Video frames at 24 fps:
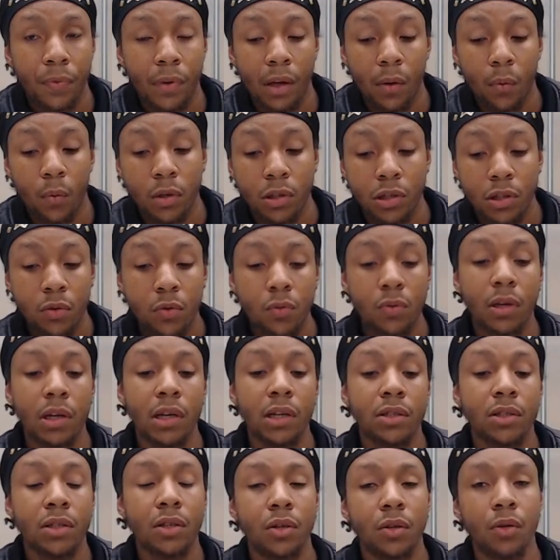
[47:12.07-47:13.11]
And what you
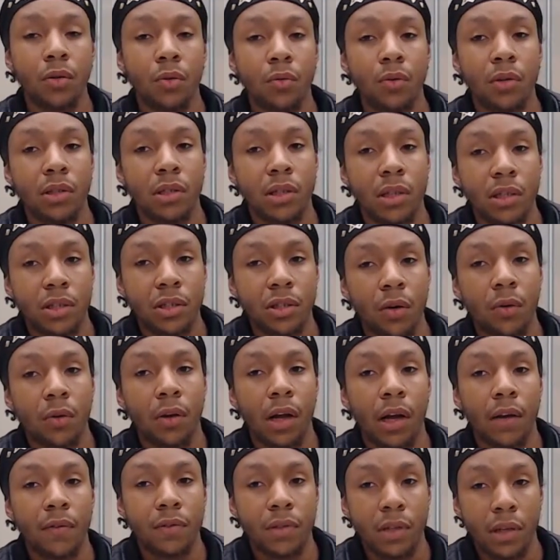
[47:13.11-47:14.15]
need to do is get your
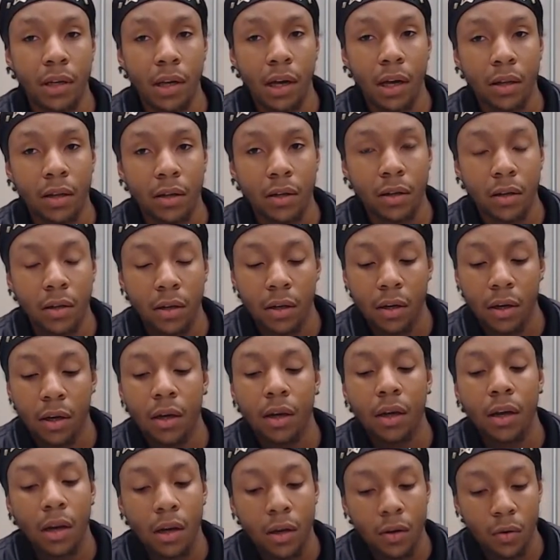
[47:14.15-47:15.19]
life together
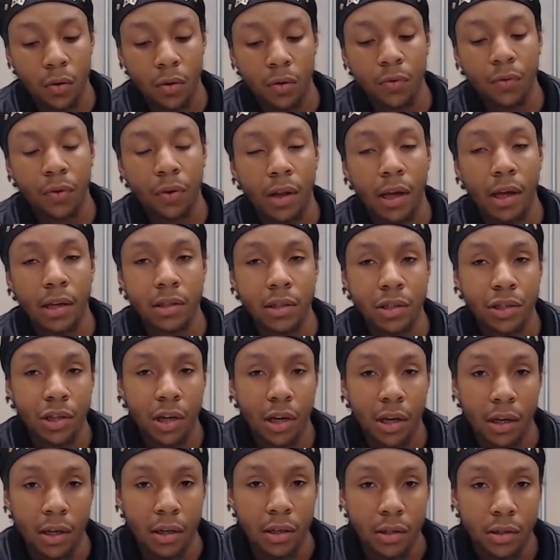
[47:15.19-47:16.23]
in order for that to
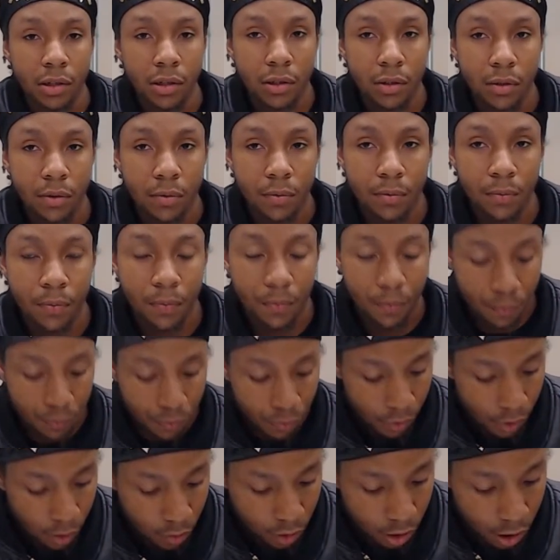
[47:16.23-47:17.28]
change.
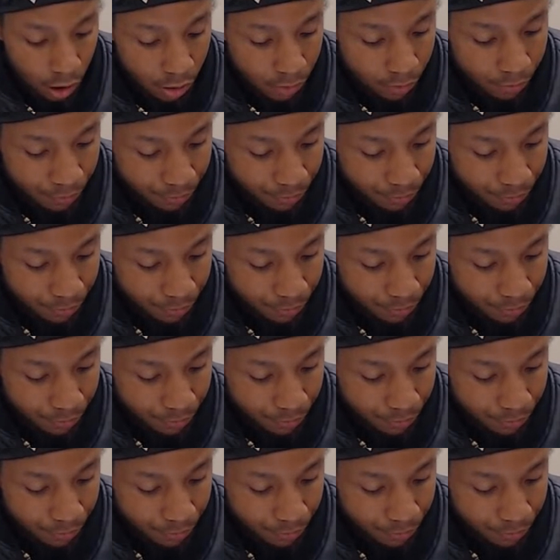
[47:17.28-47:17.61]
Okay?